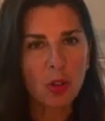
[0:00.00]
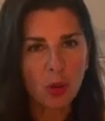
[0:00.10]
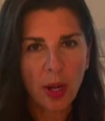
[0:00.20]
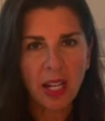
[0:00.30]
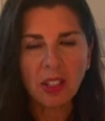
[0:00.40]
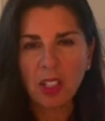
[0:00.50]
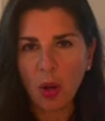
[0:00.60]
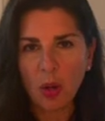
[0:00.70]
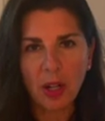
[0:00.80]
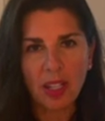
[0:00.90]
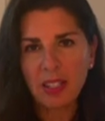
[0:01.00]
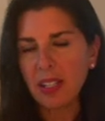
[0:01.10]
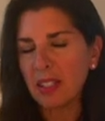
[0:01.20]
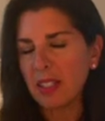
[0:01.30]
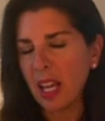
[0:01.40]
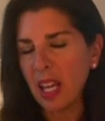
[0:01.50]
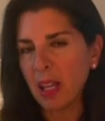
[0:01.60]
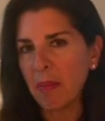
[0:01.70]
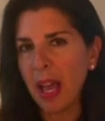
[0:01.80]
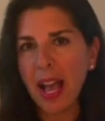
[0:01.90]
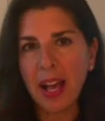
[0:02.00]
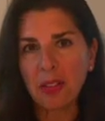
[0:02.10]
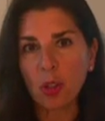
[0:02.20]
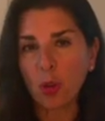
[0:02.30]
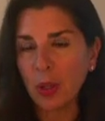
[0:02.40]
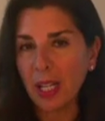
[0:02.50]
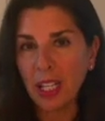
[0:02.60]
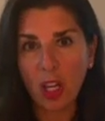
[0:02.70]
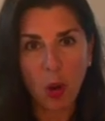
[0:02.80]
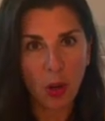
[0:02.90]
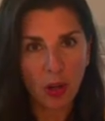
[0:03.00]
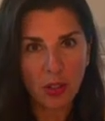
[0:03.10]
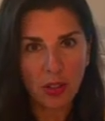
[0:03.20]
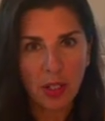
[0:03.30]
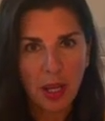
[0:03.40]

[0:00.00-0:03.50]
It's the same as Greek yogurt,